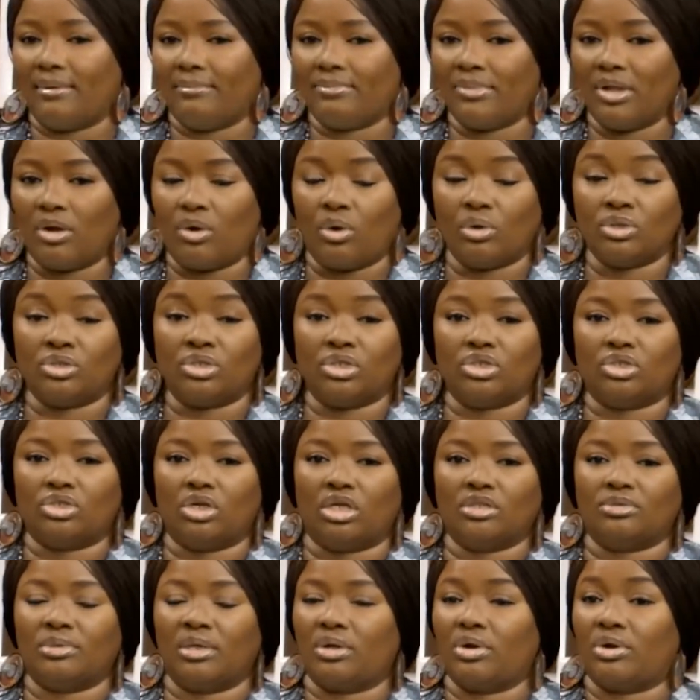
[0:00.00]
they go teach
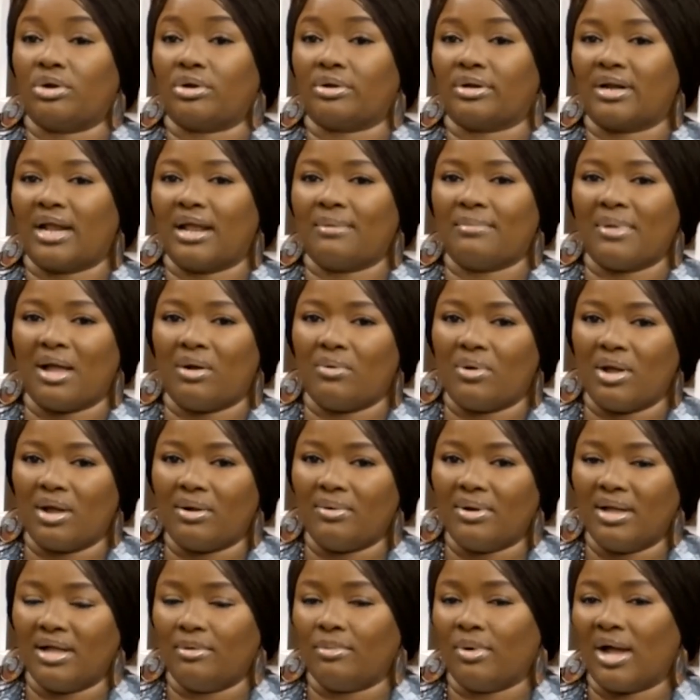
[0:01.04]
us, we go cram and
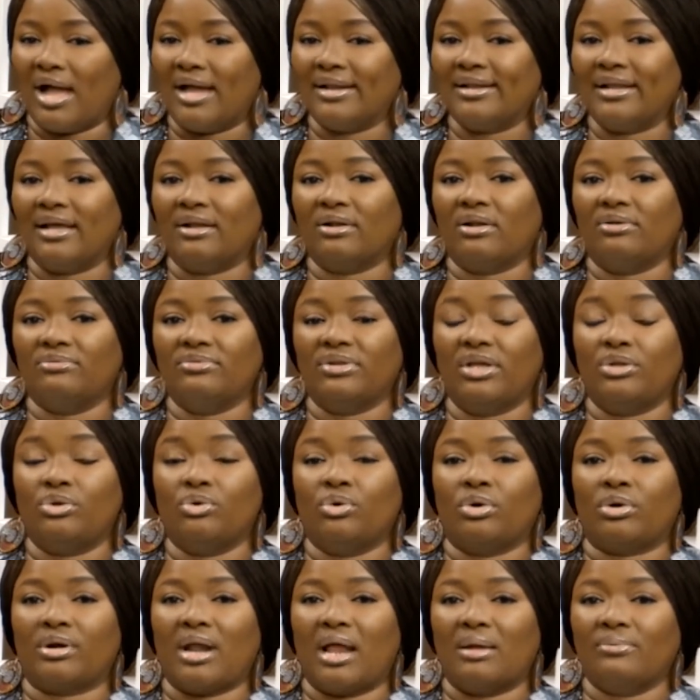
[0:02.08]
well, but at the end of the day, you
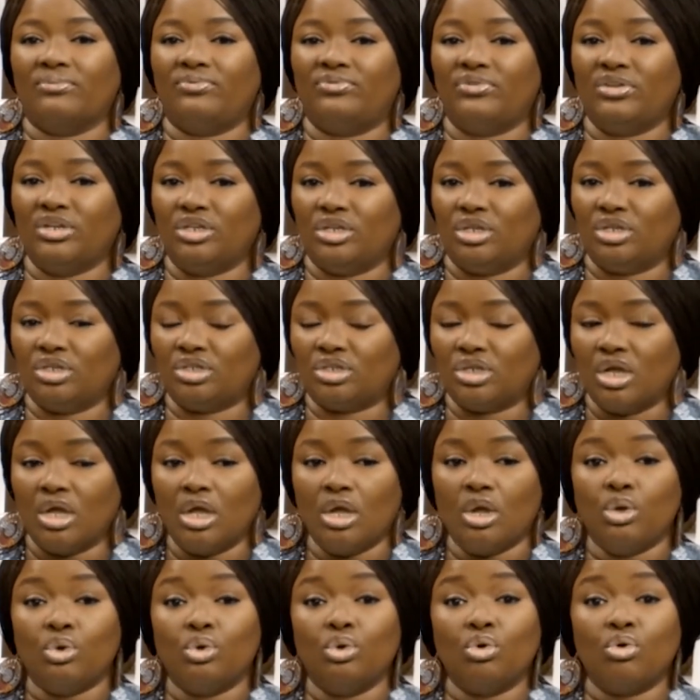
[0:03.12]
cram, finish,
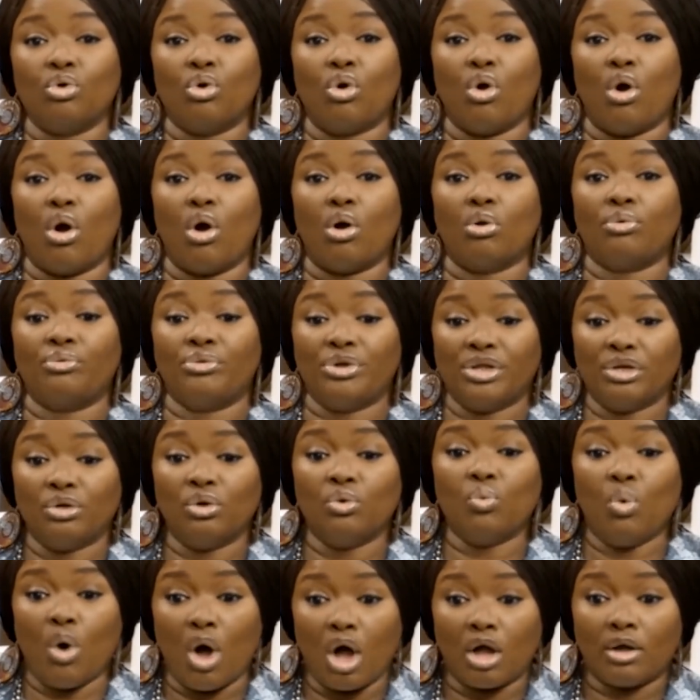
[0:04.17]
you go real
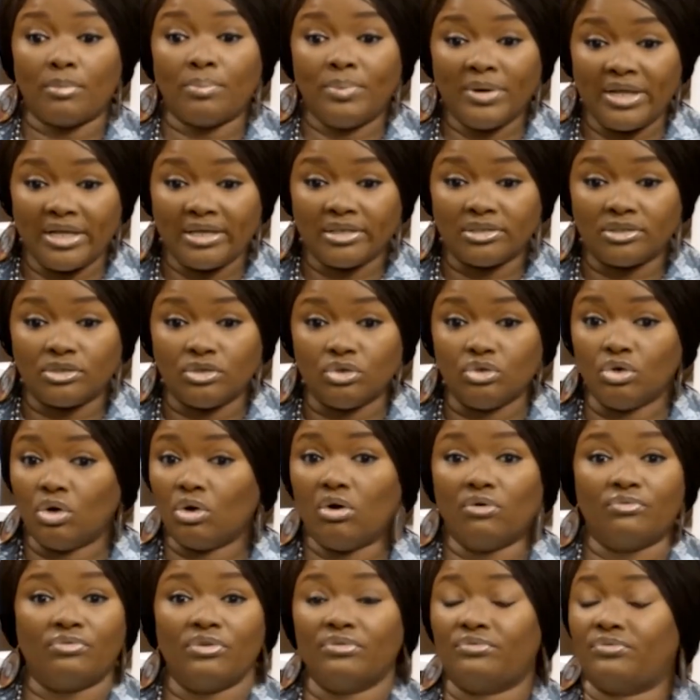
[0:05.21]
workplace, you know,
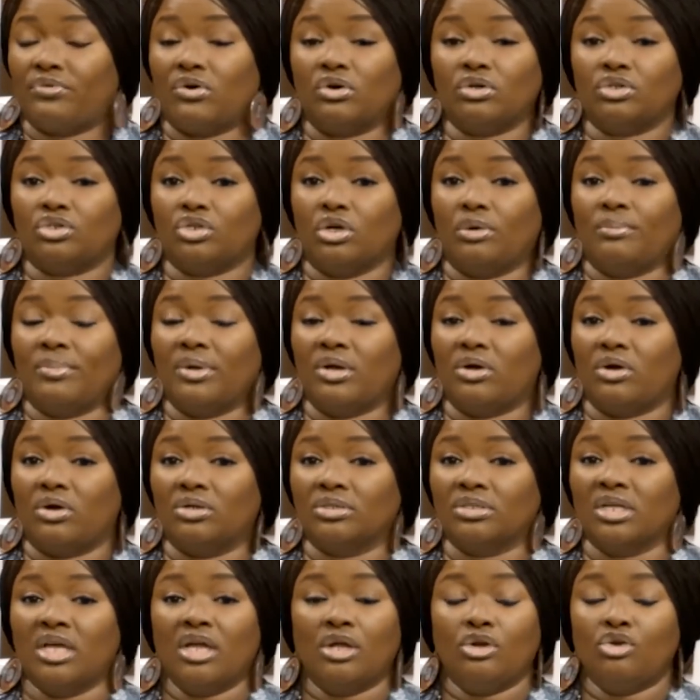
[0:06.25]
go fit function because
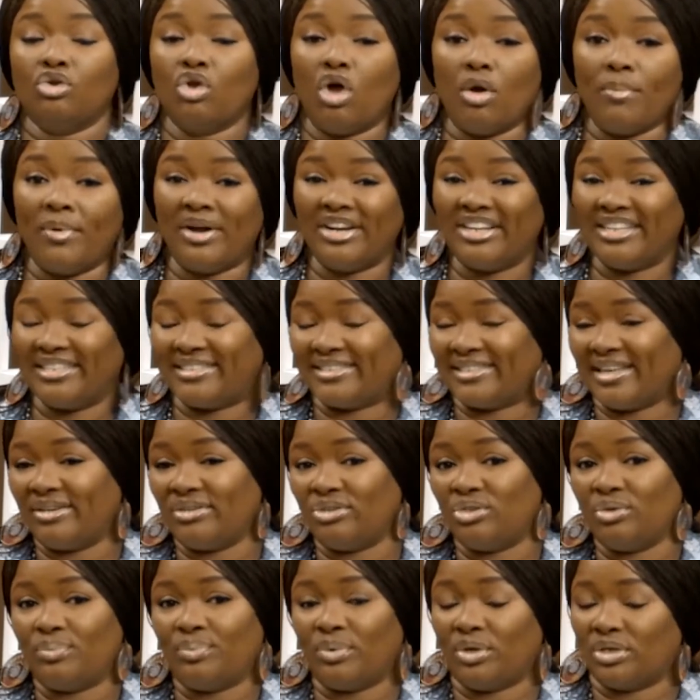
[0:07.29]
nobody send
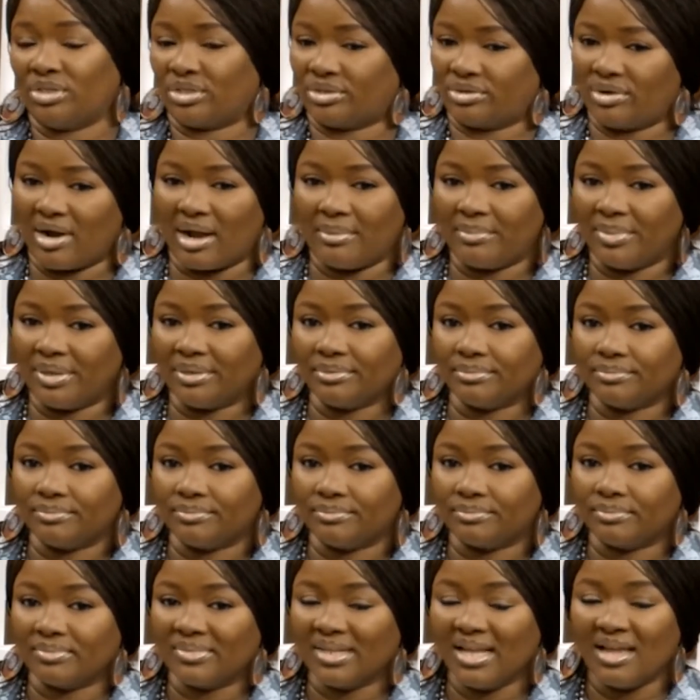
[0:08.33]
you plus cramming.
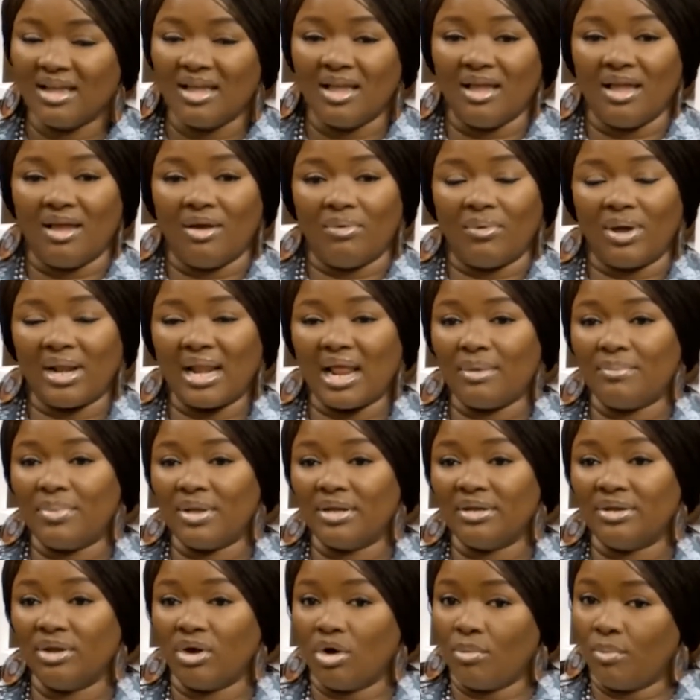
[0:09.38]
When I've
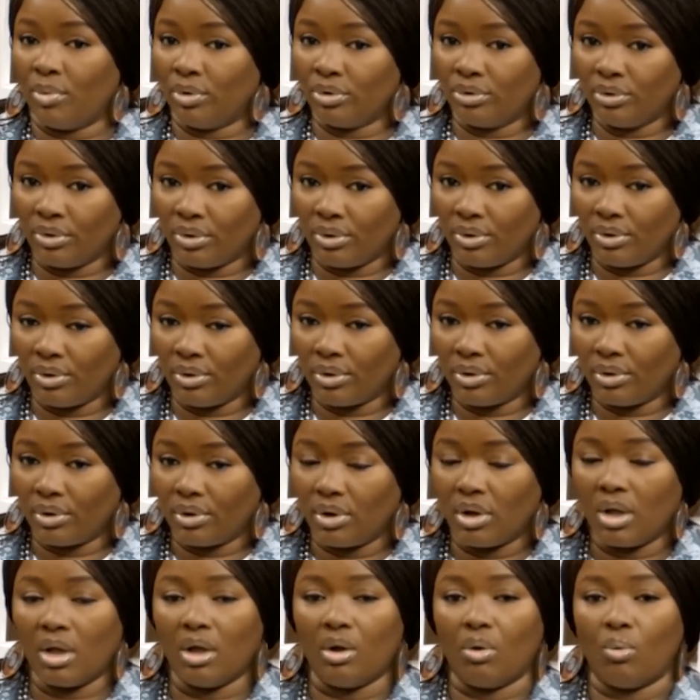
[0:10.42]
been there, Obodo,
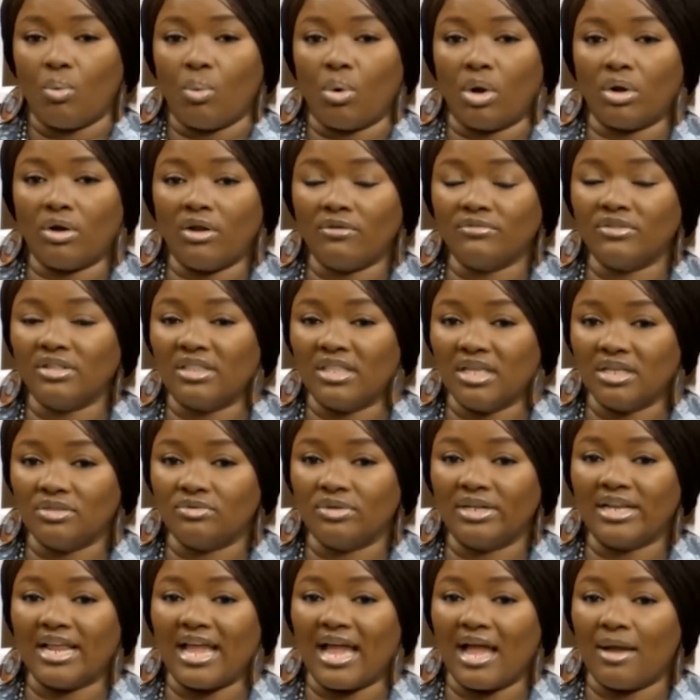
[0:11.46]
one of the things
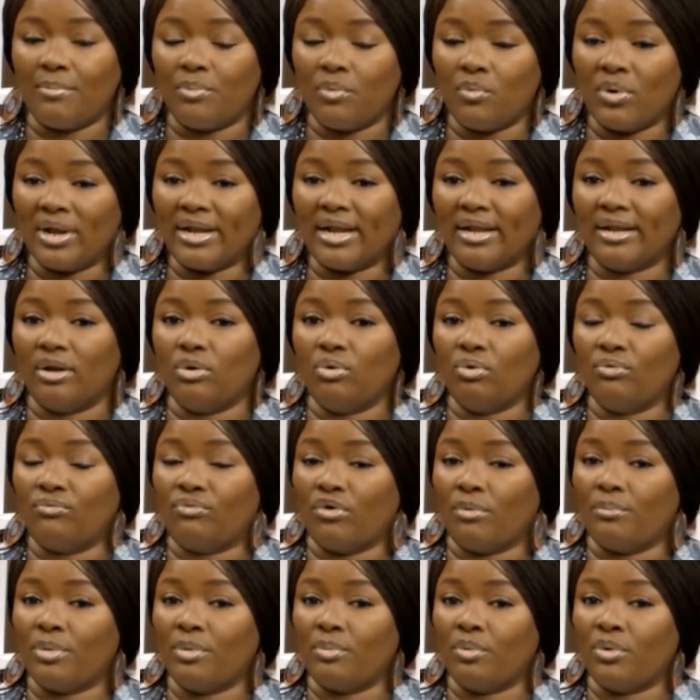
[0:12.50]
where they happen, when they look
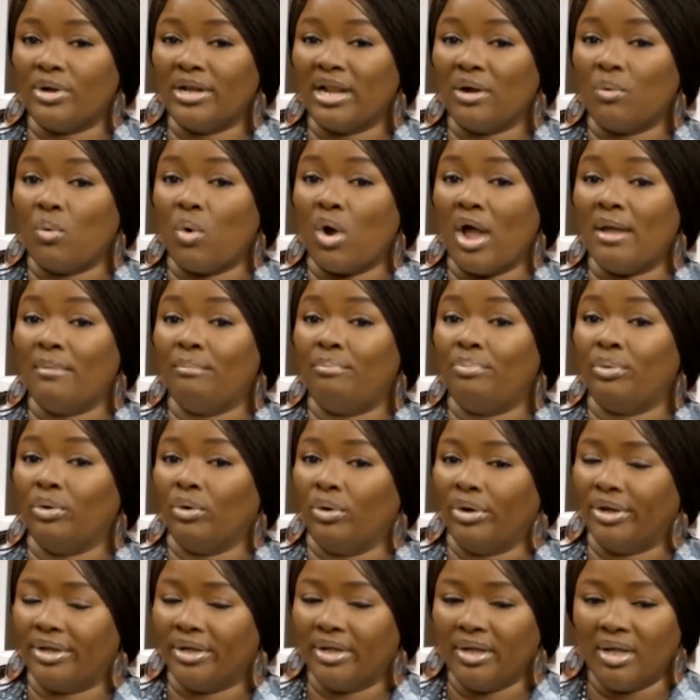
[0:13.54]
for people where they want to
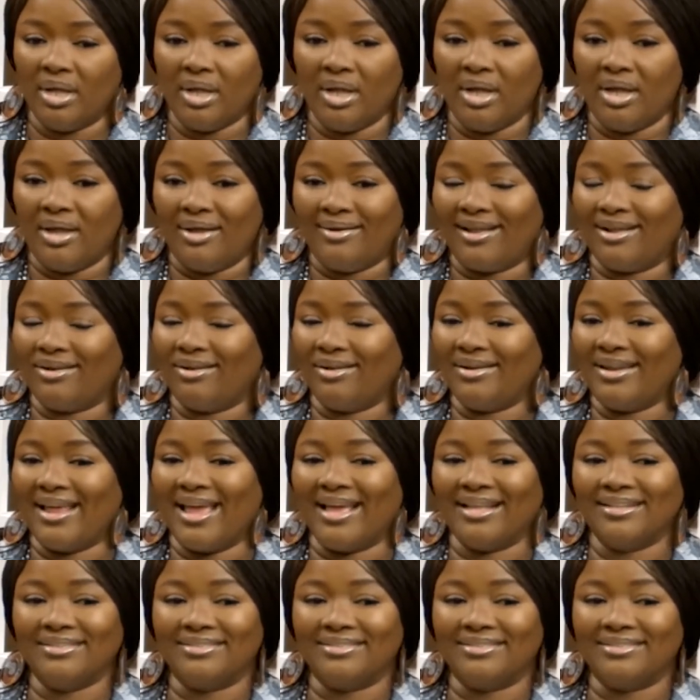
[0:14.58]
employ, they're not they